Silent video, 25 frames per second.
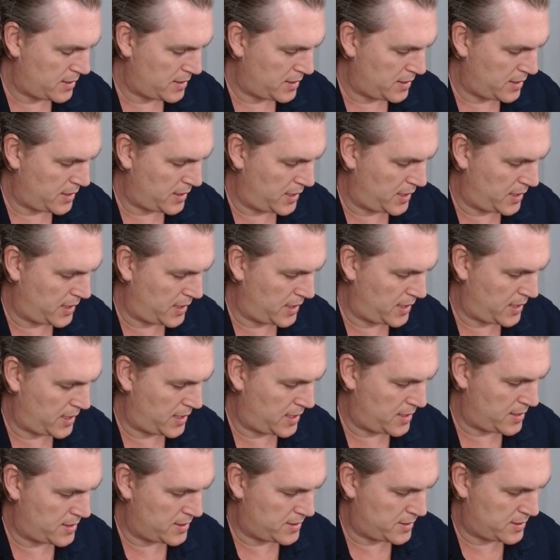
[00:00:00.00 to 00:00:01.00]

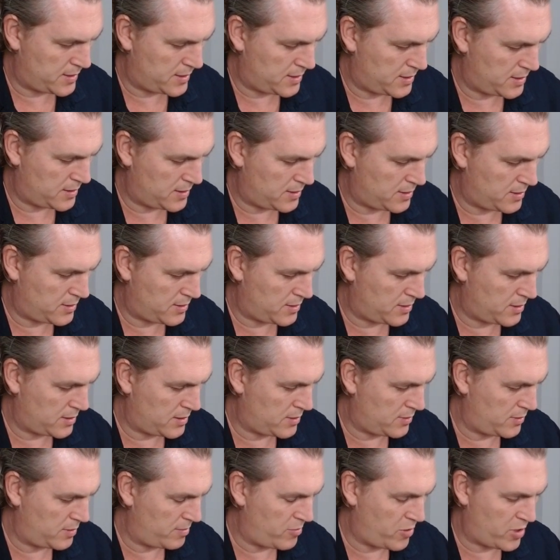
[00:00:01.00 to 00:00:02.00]
and
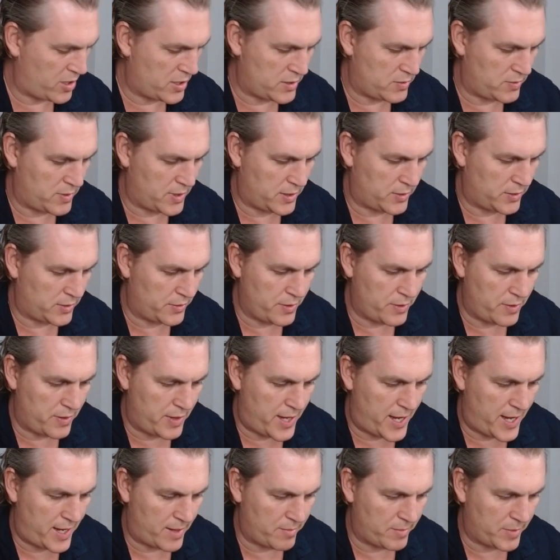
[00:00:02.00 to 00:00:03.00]
we might as well do
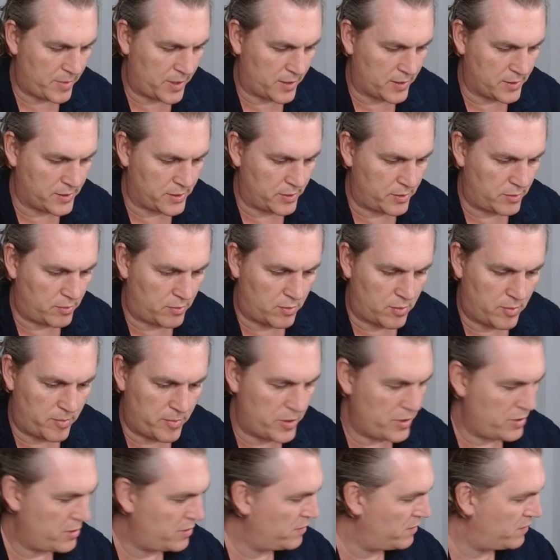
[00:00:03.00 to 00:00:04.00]
that because it'll
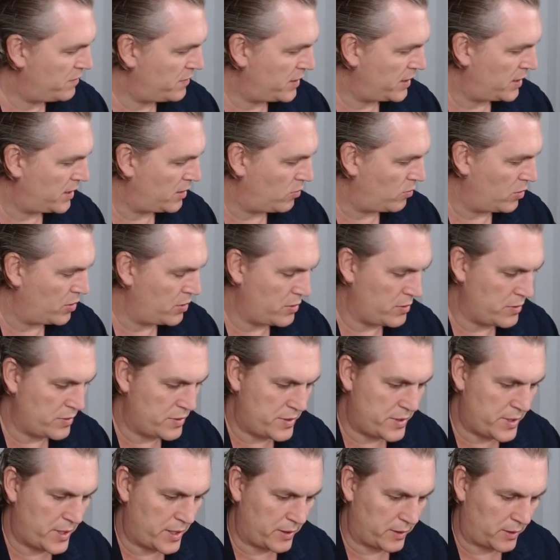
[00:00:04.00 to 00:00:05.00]
remove a wound
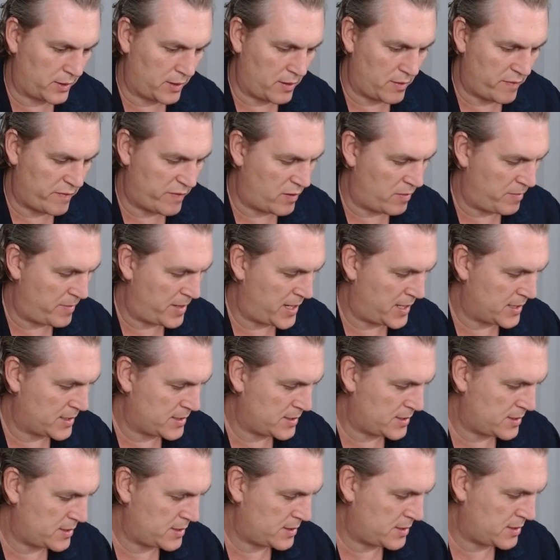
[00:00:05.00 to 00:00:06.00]
token from
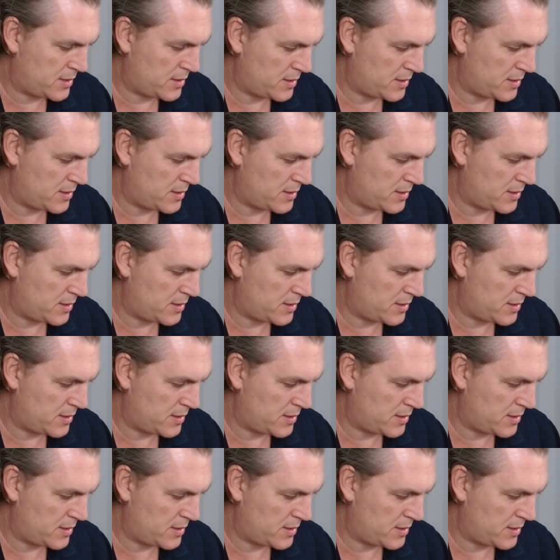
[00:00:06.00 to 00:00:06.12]
us.